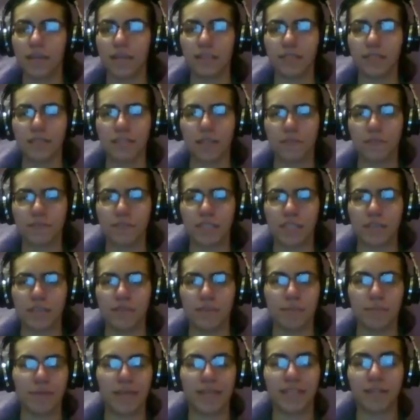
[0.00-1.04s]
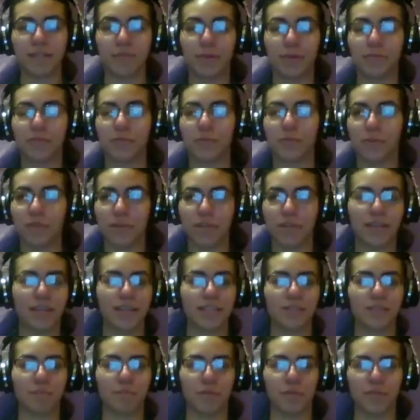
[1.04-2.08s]
It's enough to even make the most
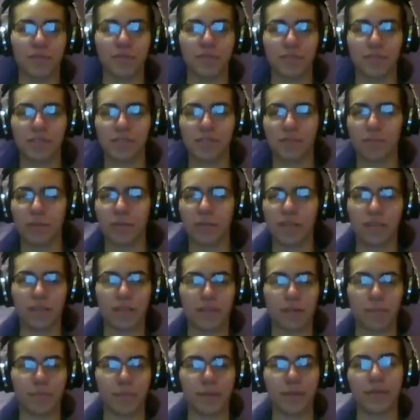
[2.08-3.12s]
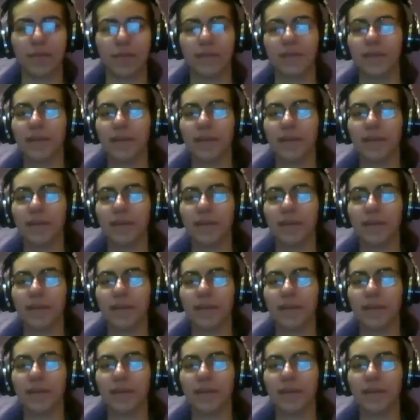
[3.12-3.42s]
organized person sweat a little bit.